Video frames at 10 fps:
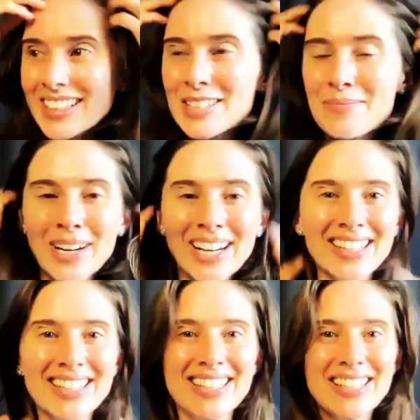
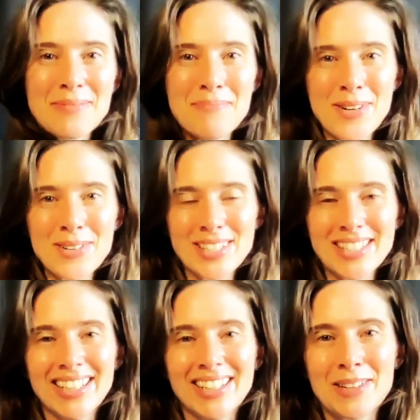experience this most
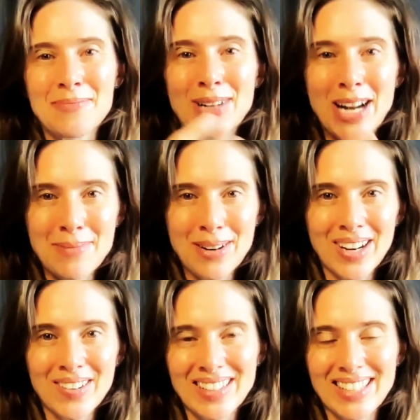in our
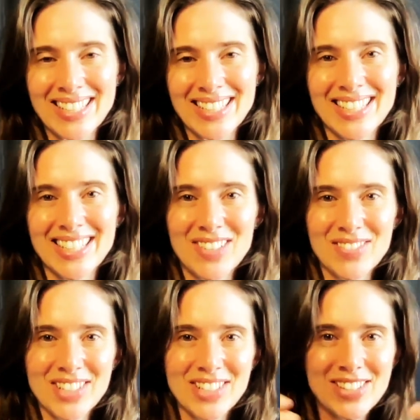primary
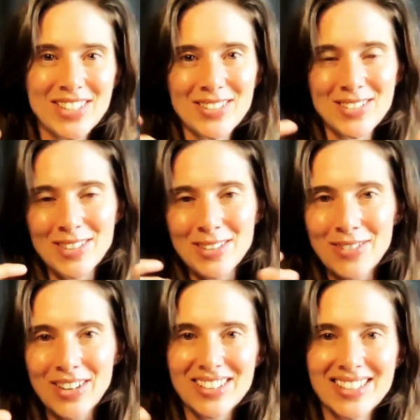relationships because those are the
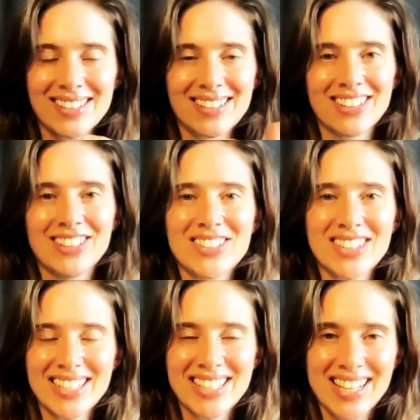folks that are
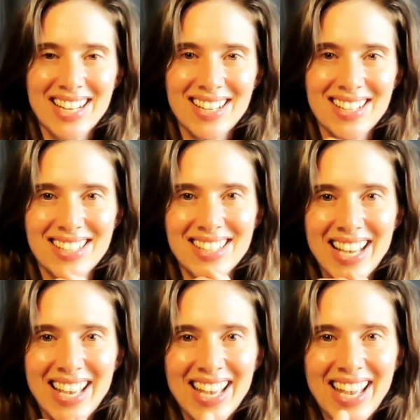closest to us
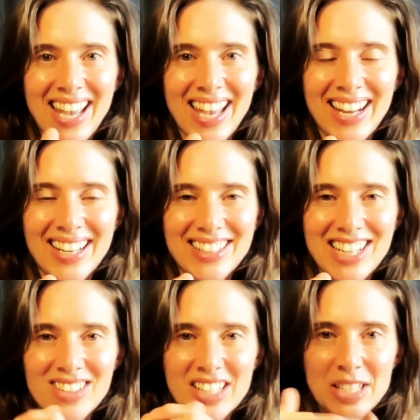and
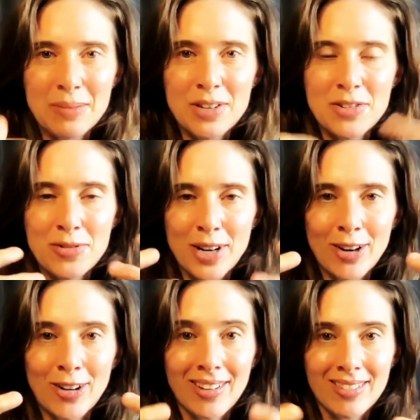allow us to be
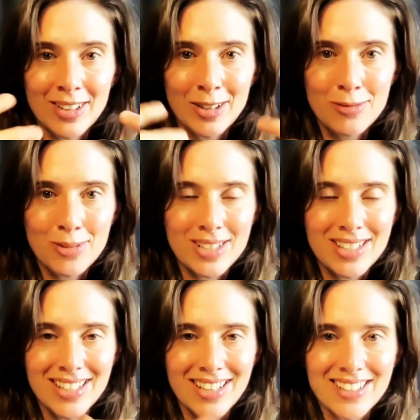triggered and therefore
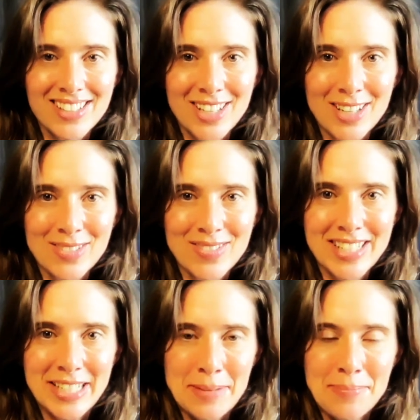see ourselves
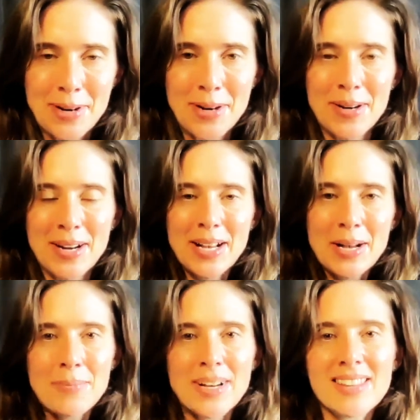deeper.
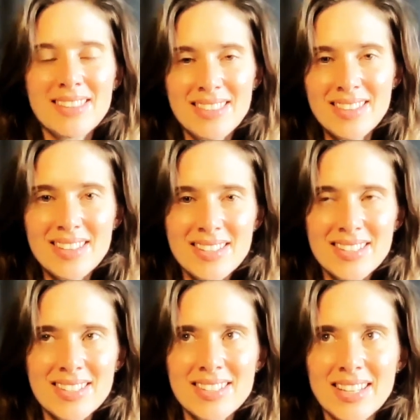But
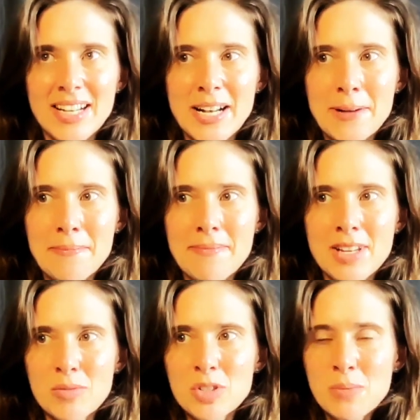this,
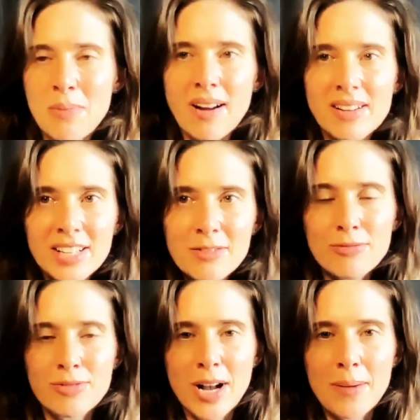responding
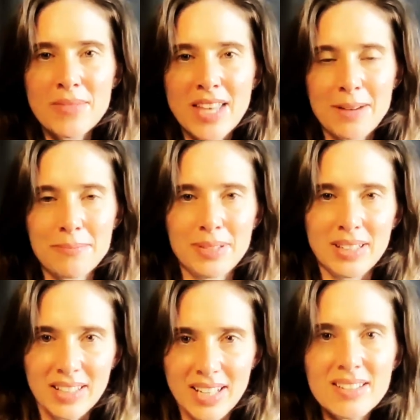from that
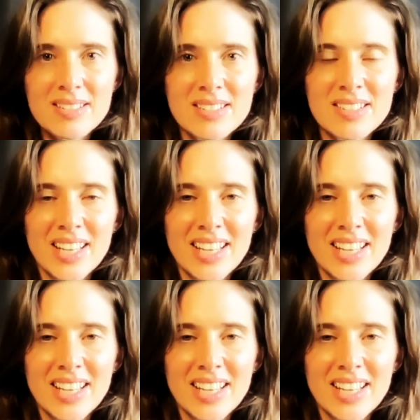place